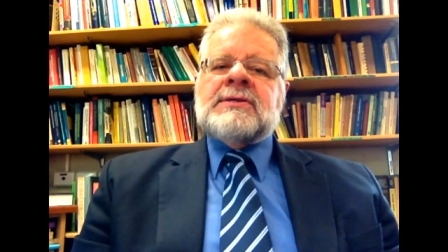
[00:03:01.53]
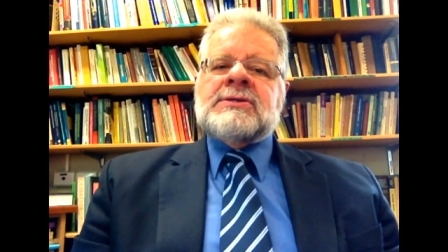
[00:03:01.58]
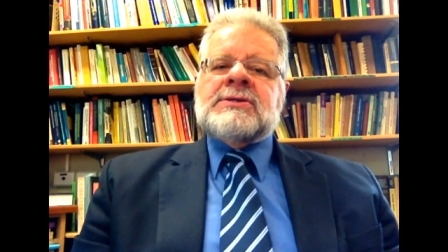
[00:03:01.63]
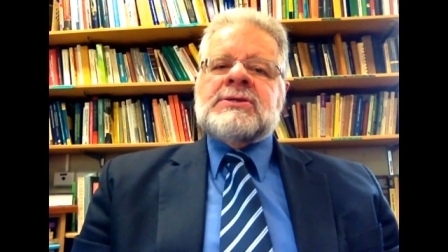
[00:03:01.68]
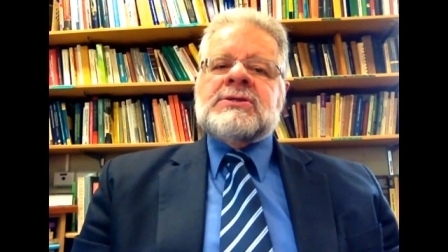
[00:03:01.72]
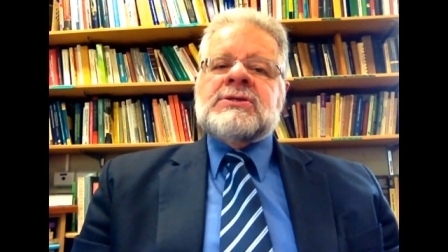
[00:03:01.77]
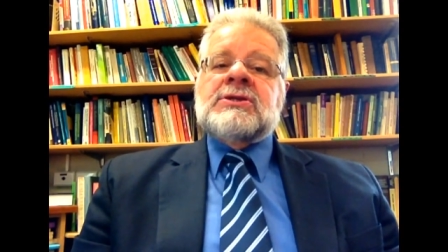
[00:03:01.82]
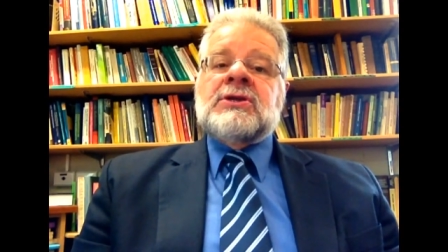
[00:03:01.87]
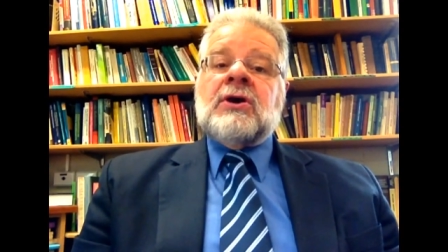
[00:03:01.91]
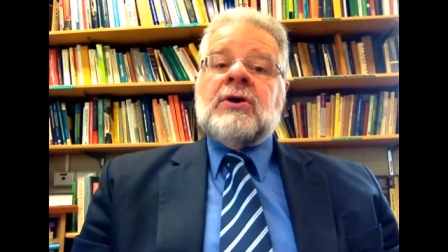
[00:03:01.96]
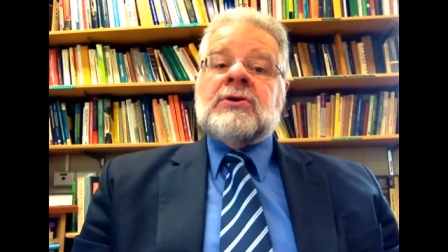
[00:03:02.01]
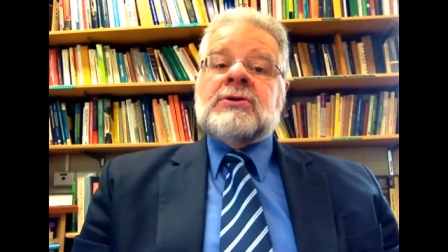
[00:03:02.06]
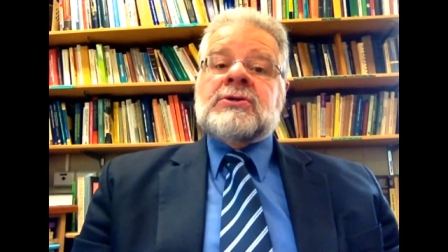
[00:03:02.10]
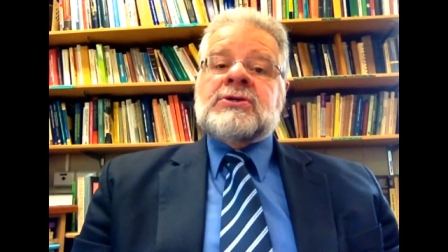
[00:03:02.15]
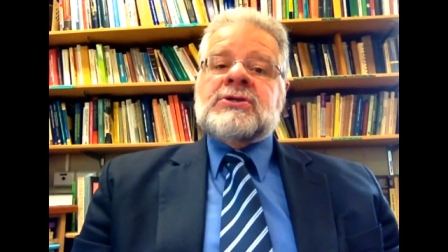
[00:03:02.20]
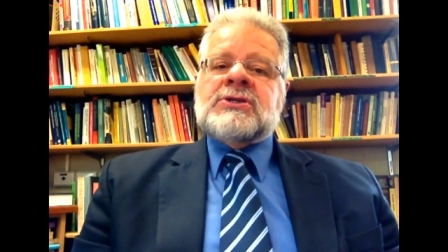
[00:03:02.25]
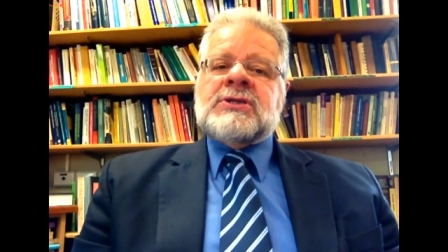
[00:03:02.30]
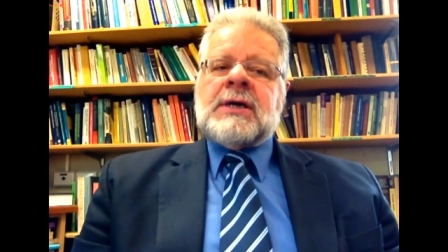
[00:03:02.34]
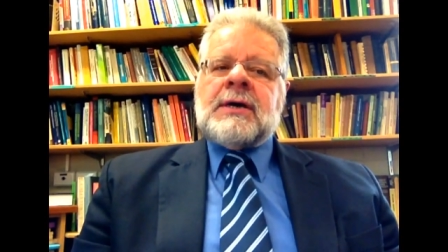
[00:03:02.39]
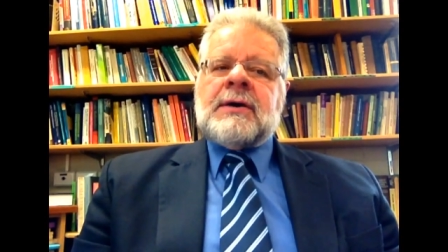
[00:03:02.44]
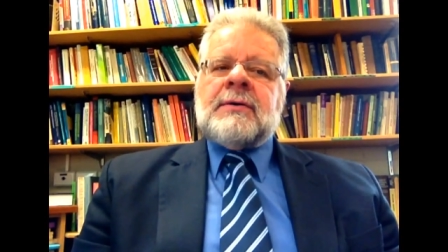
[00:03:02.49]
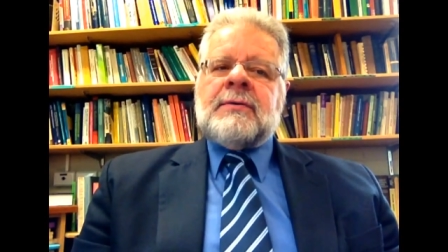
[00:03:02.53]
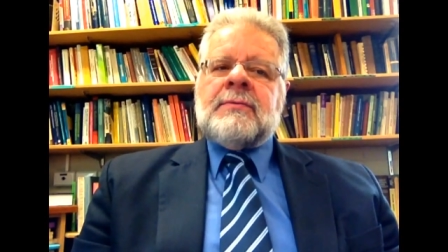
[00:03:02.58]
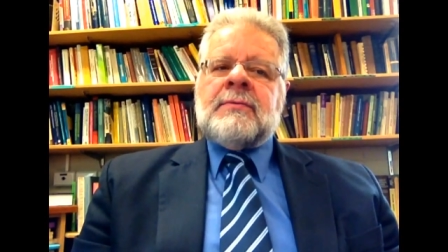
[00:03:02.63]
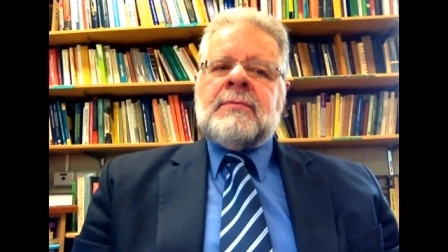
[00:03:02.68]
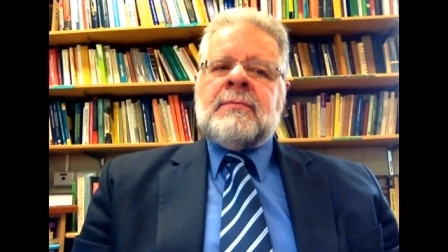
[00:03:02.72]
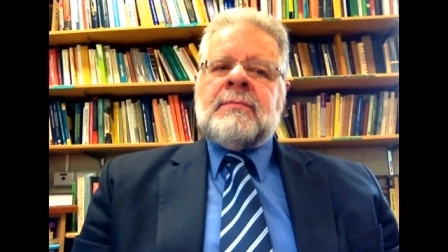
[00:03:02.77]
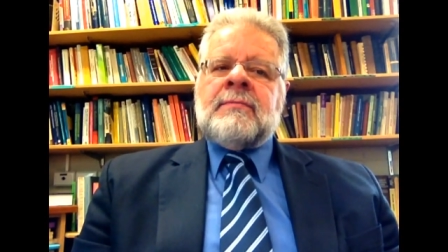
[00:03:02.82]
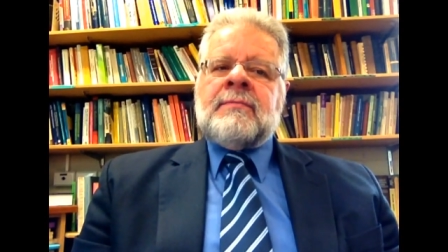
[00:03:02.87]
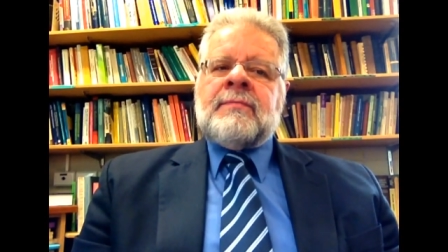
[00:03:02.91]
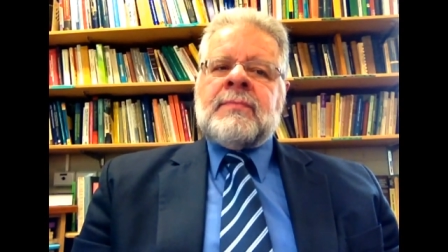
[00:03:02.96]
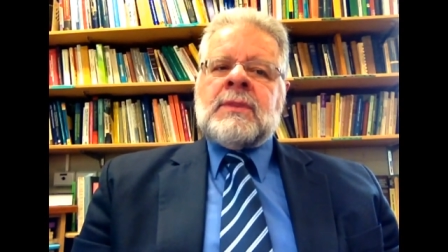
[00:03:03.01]
this is not so.
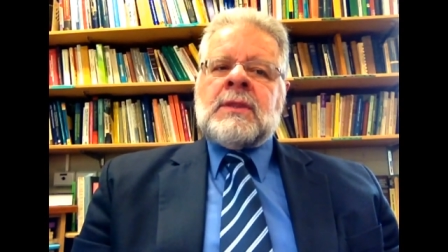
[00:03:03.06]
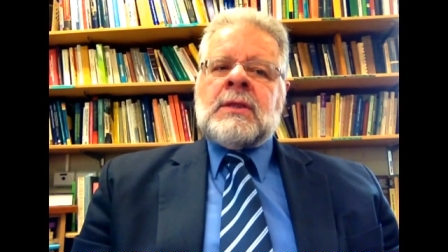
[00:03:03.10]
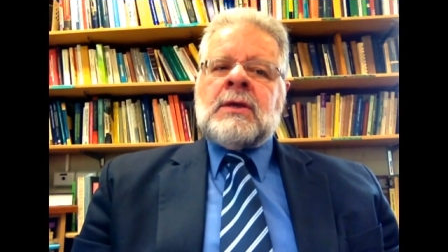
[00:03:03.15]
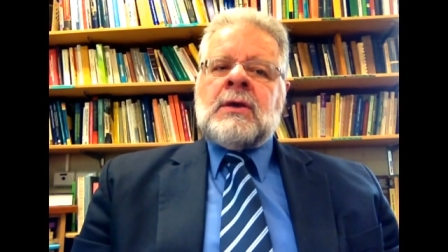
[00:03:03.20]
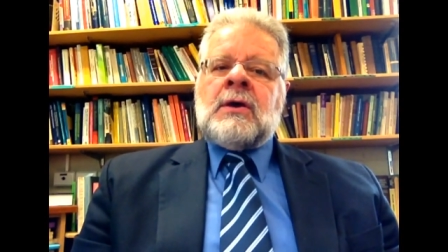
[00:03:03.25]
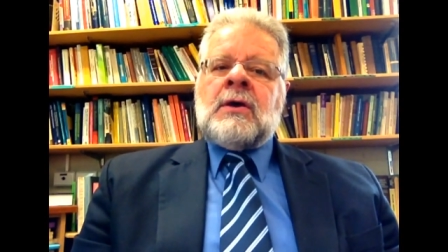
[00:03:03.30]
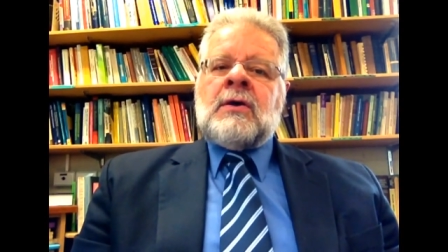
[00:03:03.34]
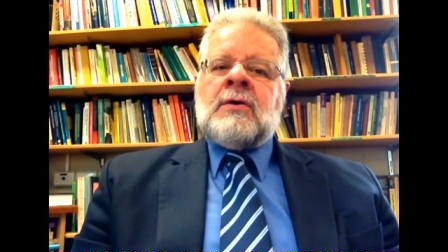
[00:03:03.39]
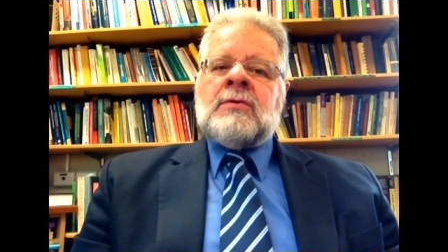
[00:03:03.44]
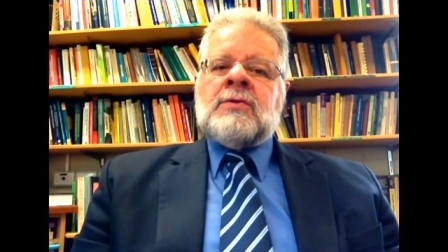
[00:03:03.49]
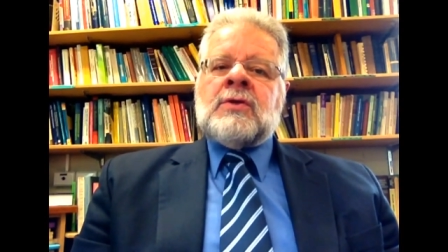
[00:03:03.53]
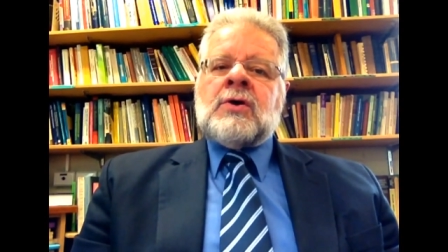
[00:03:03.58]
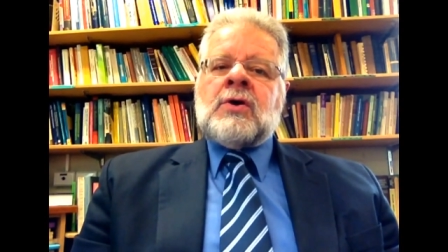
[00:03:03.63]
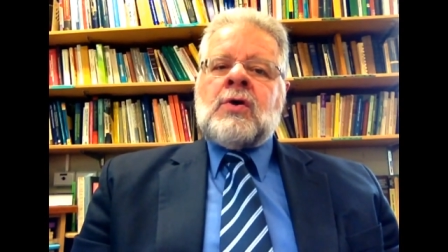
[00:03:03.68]
The